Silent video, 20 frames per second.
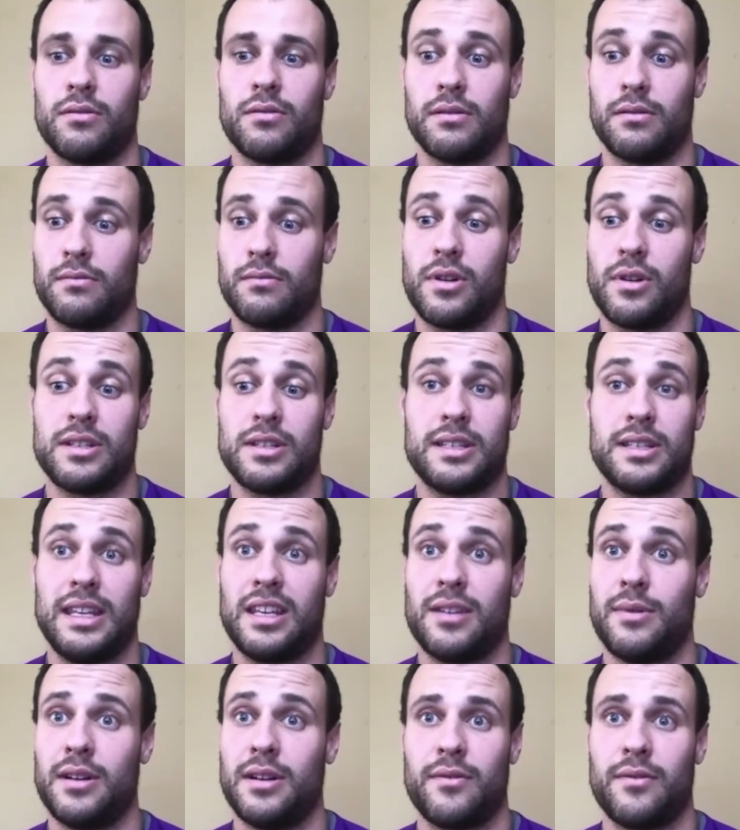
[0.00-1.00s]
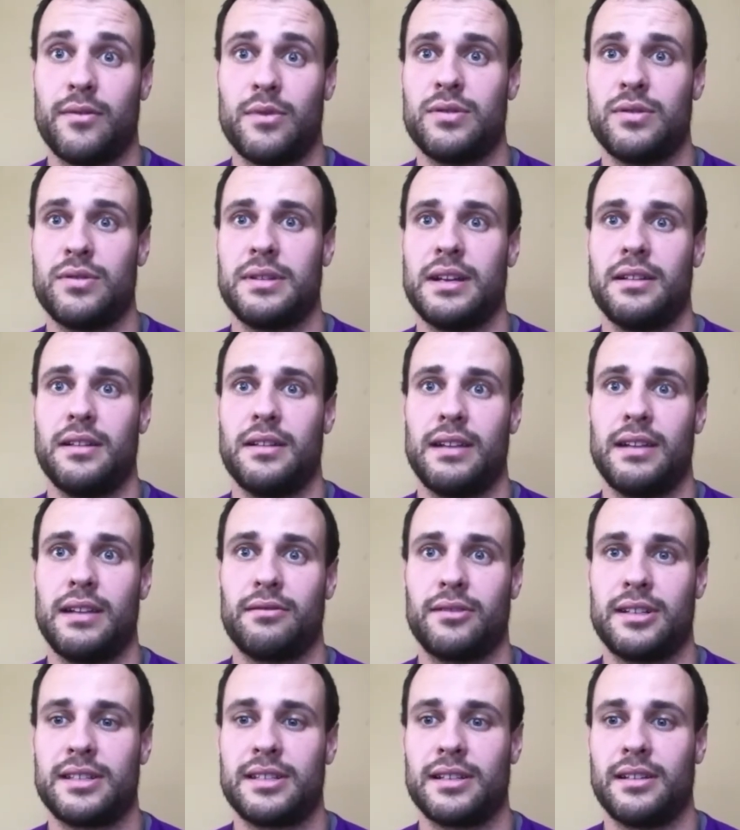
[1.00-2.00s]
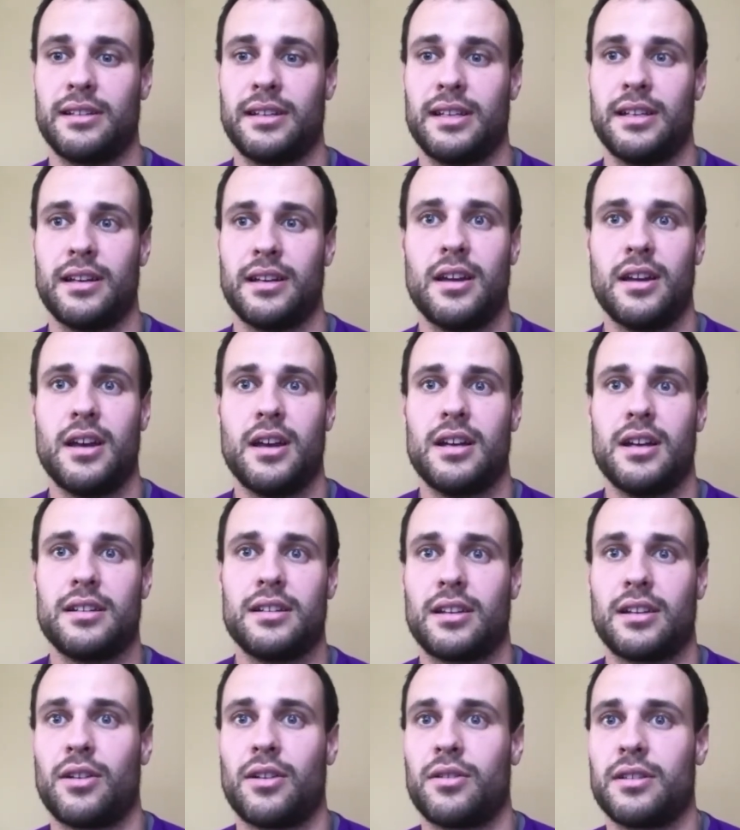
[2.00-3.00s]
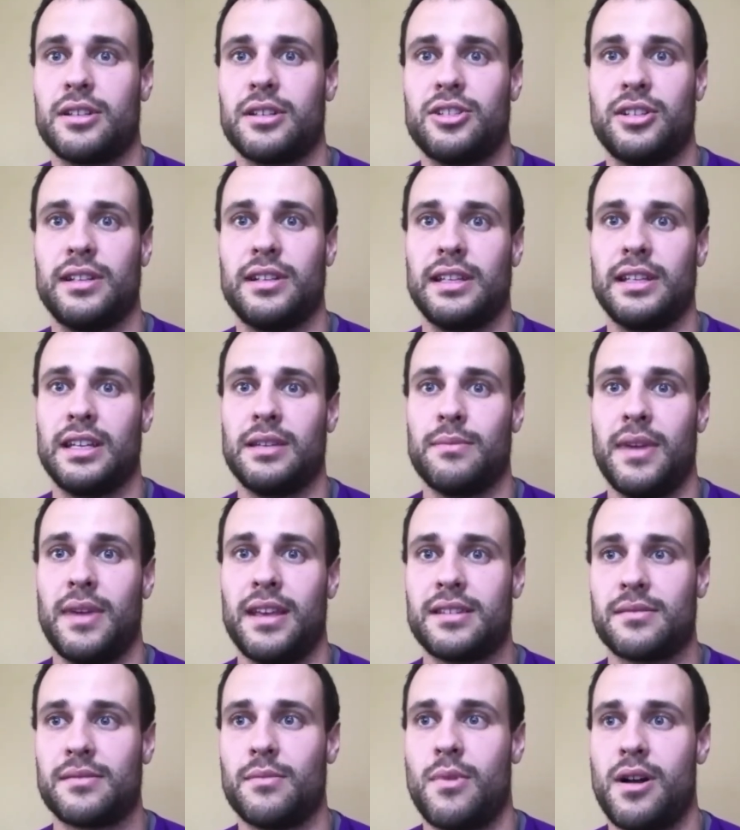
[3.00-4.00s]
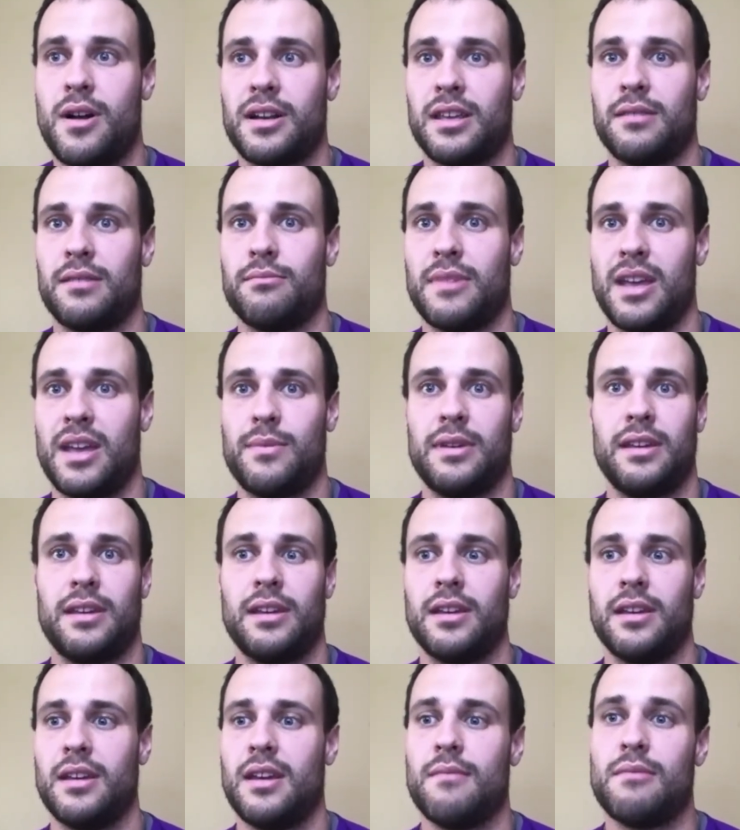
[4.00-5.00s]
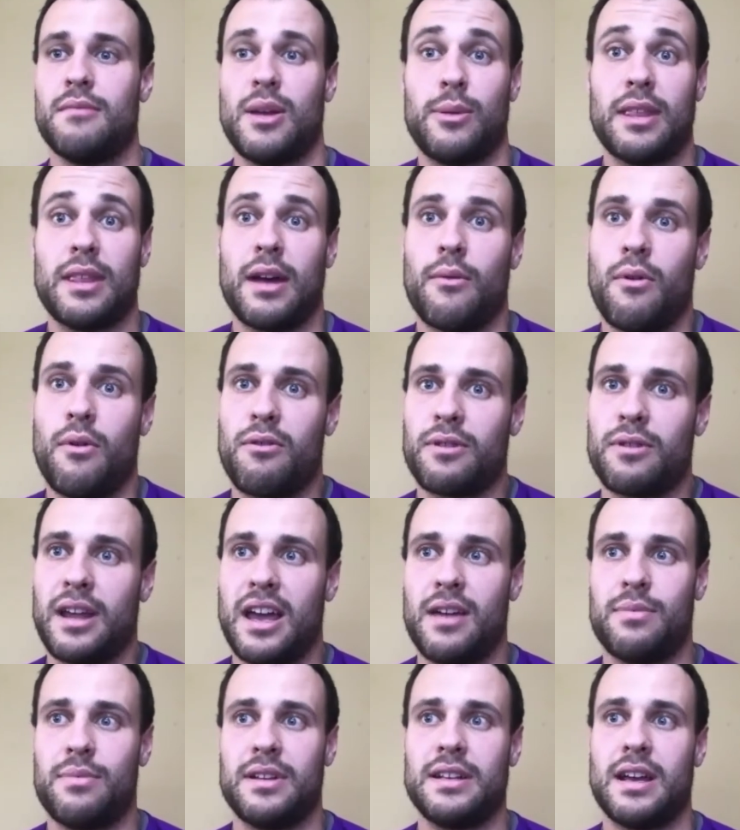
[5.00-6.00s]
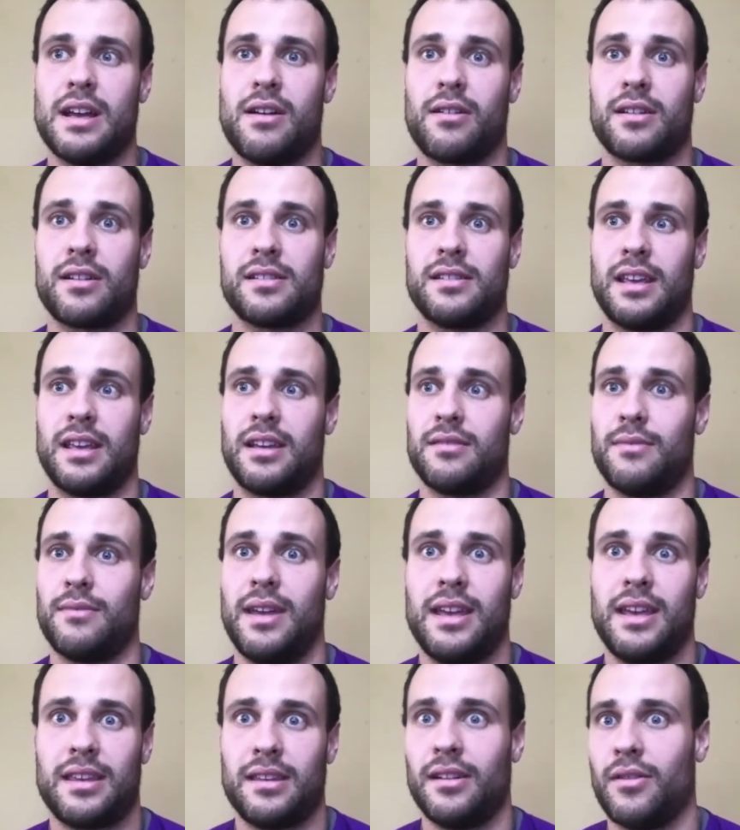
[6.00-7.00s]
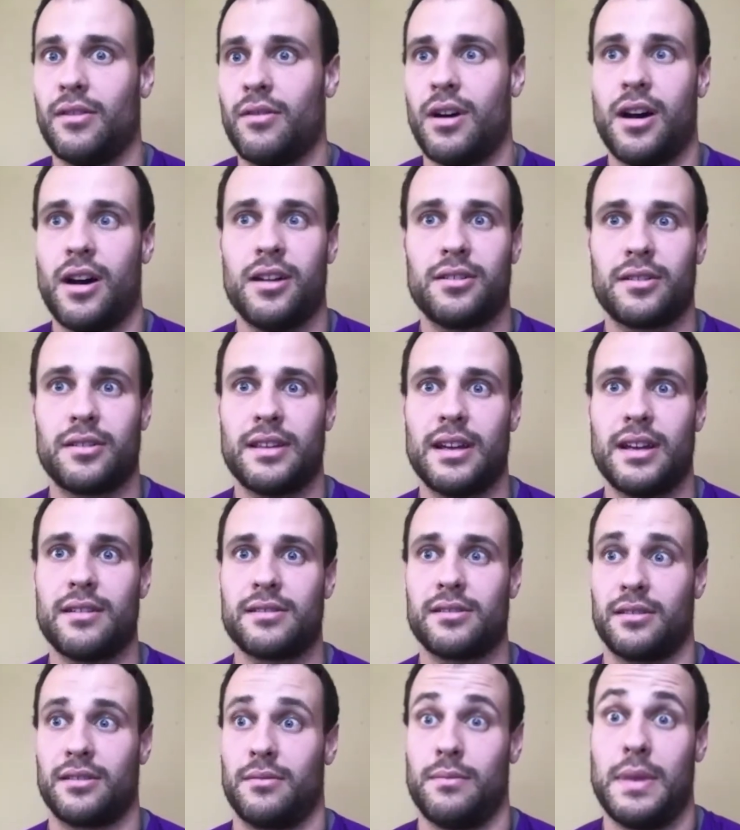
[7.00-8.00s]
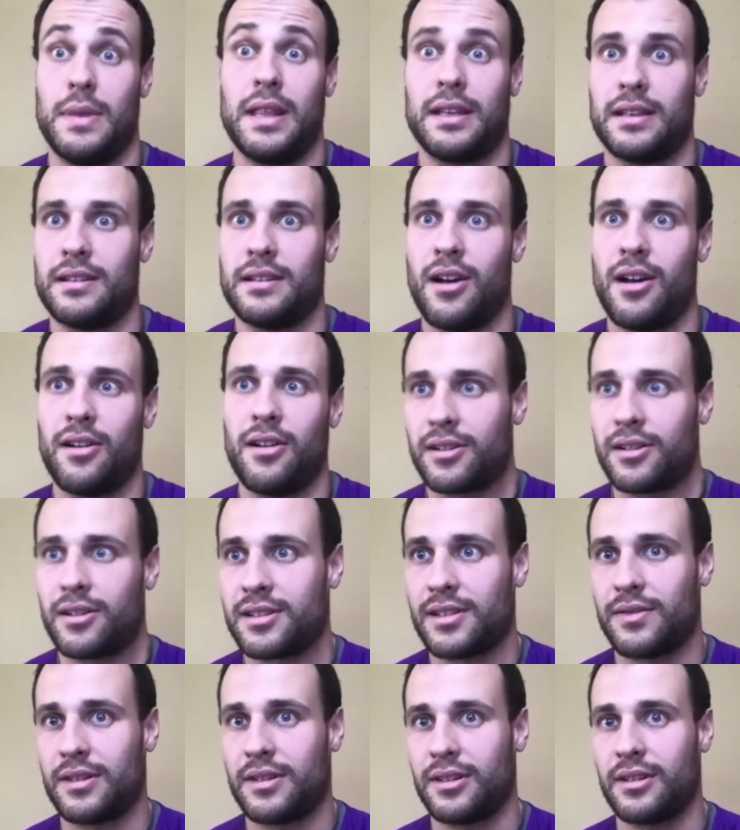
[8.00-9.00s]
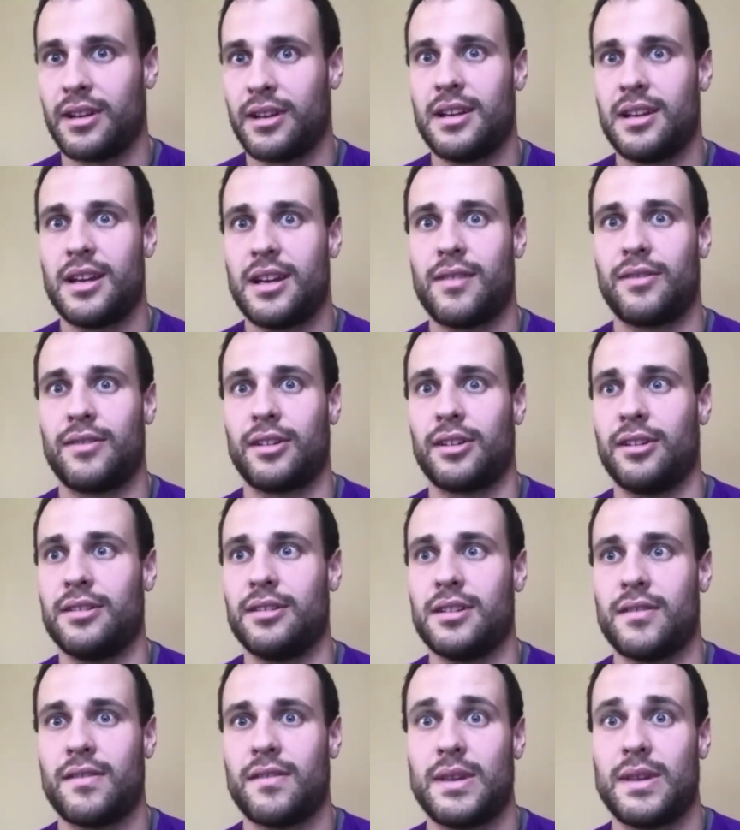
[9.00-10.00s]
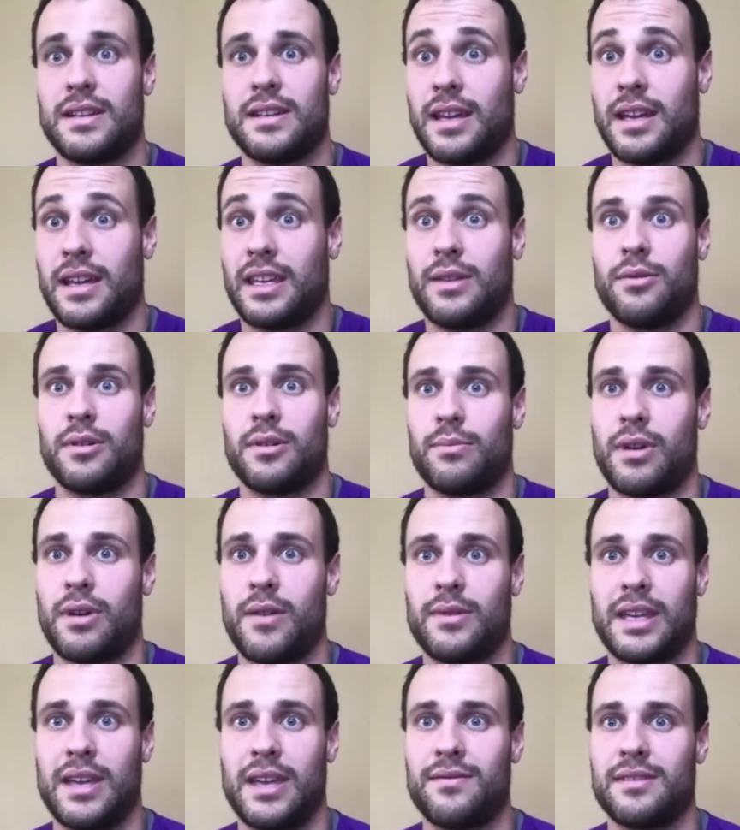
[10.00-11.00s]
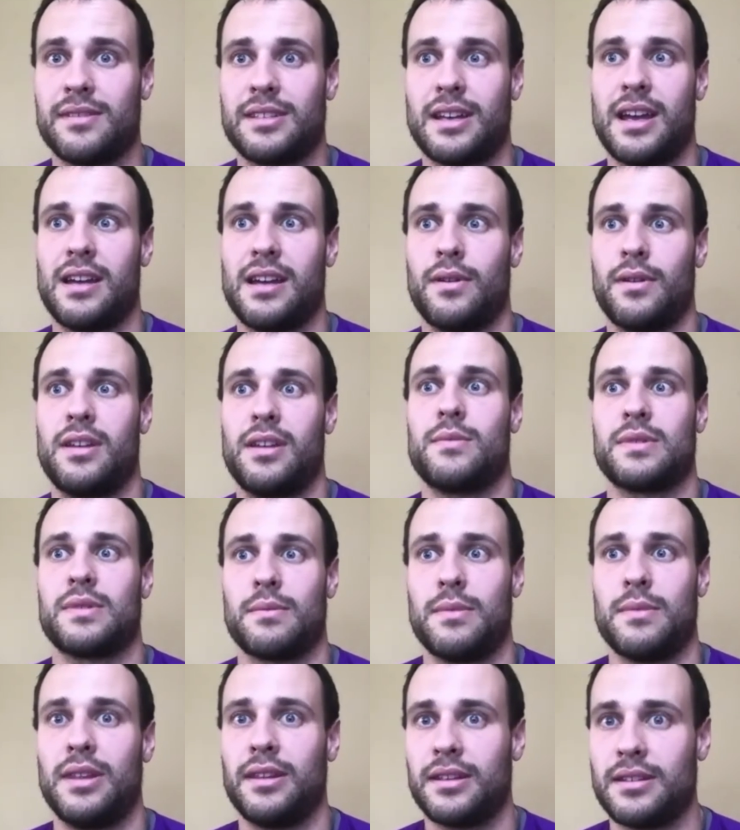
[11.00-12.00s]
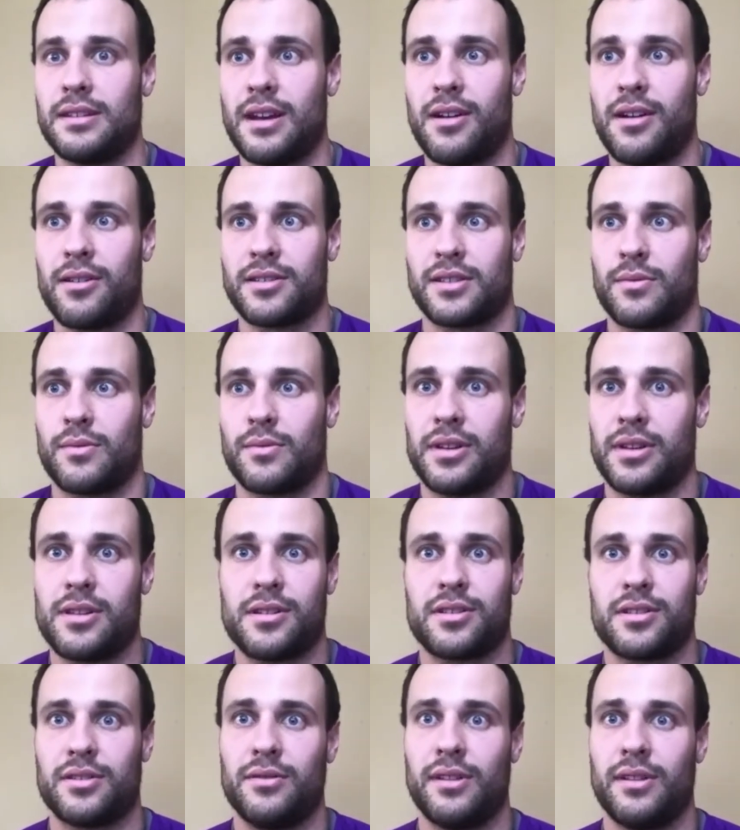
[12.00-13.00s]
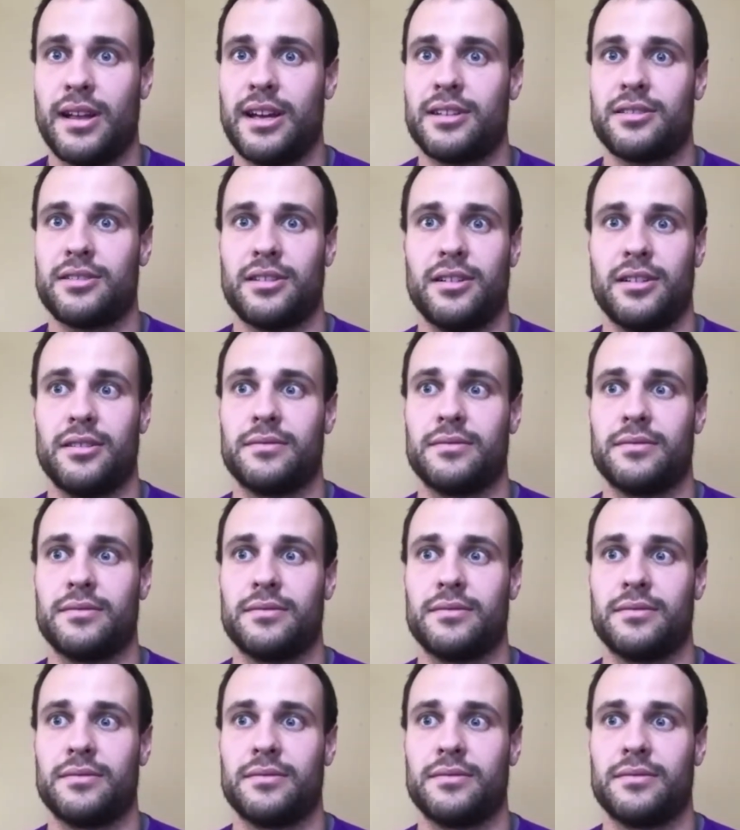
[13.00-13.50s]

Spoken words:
one decommitted from UCLA recently to go to the G League and make some money. Maybe that won't happen now because they could make, $100,000 or $1 million if they're good enough. I mean, Nike would probably given Zion Williams $1 million to wear their shoe last year.